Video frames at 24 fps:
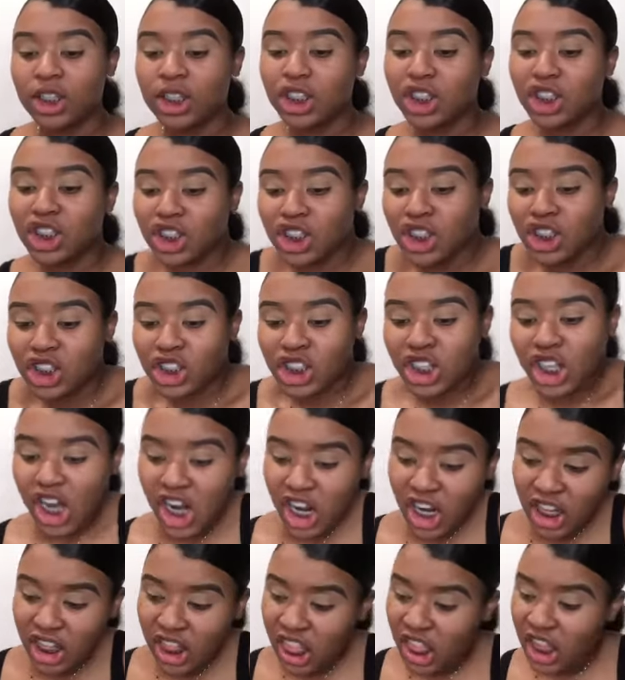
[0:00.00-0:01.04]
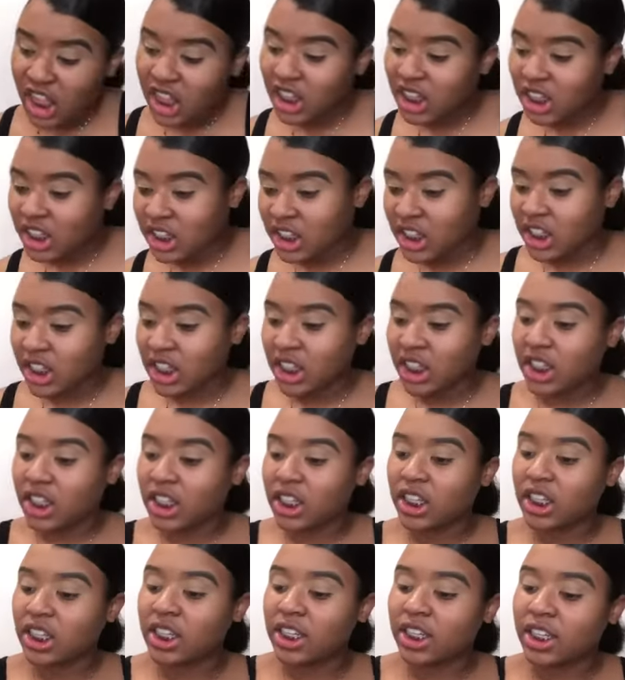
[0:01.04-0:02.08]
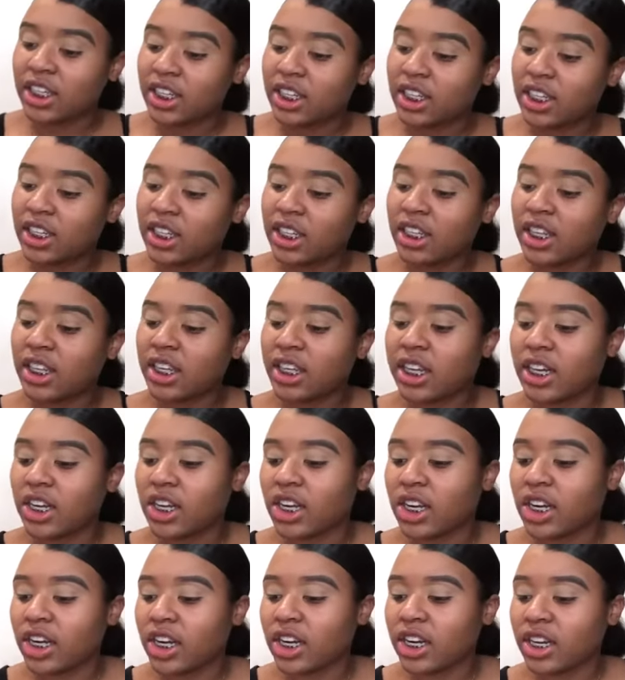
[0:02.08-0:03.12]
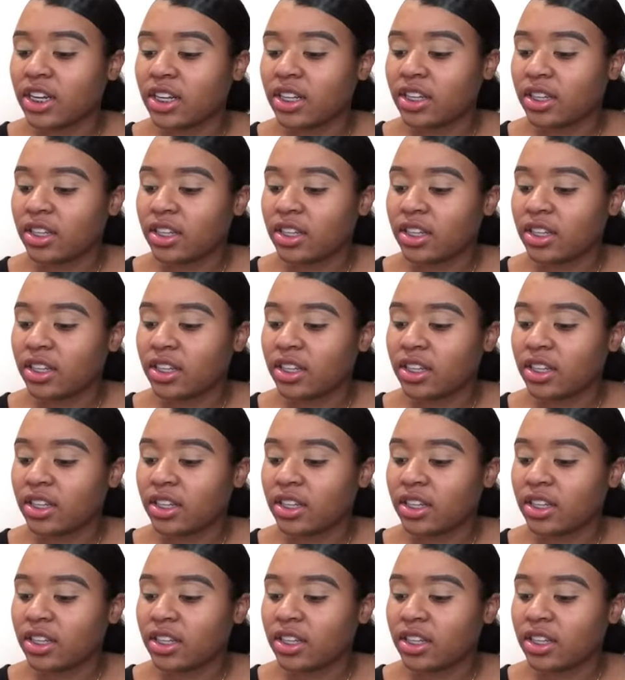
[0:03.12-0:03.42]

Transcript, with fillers: start the look, get it in there.